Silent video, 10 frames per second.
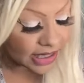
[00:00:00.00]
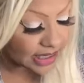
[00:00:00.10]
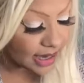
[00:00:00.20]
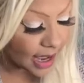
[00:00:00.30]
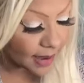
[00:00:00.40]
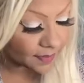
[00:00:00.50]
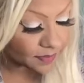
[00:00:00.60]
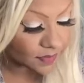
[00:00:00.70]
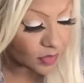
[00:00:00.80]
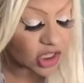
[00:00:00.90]
um,
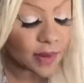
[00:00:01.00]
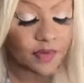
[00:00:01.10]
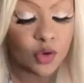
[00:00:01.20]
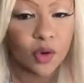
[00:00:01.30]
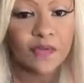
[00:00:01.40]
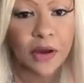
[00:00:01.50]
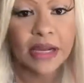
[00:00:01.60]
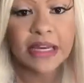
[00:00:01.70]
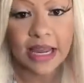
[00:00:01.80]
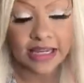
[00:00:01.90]
some of you are very
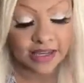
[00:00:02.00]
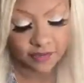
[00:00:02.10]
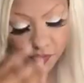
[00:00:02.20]
naive.